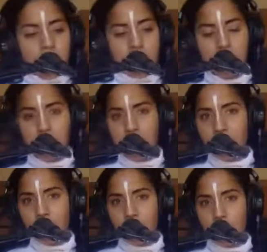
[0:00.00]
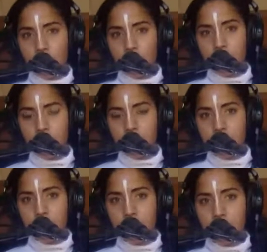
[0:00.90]
To the men
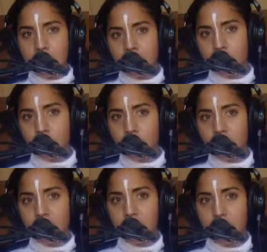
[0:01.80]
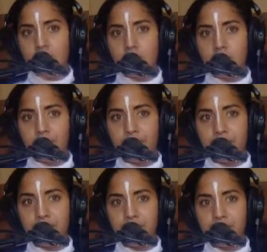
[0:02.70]
wielding tiki torches
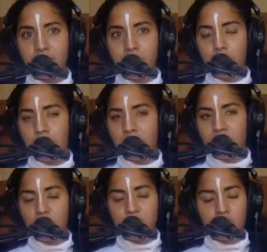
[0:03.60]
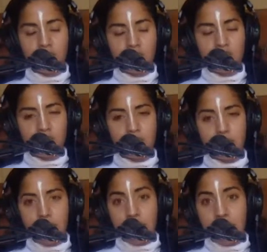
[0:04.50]
and putting children
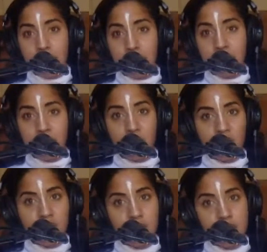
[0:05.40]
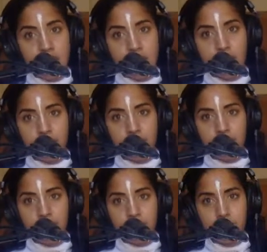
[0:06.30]
in cages
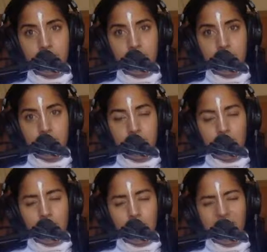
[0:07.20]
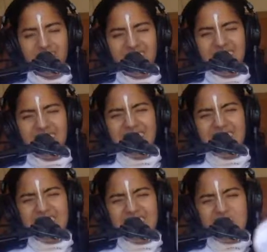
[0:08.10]
and putting
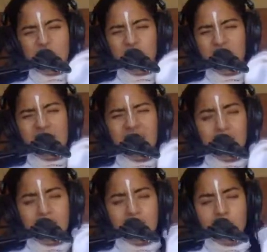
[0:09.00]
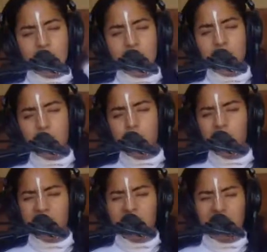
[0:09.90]
knees to our necks and putting
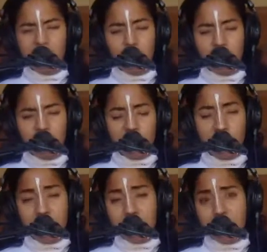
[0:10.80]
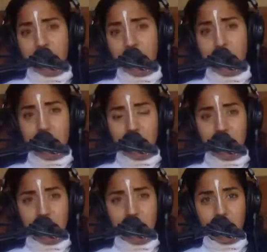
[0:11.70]
bullets in our chests,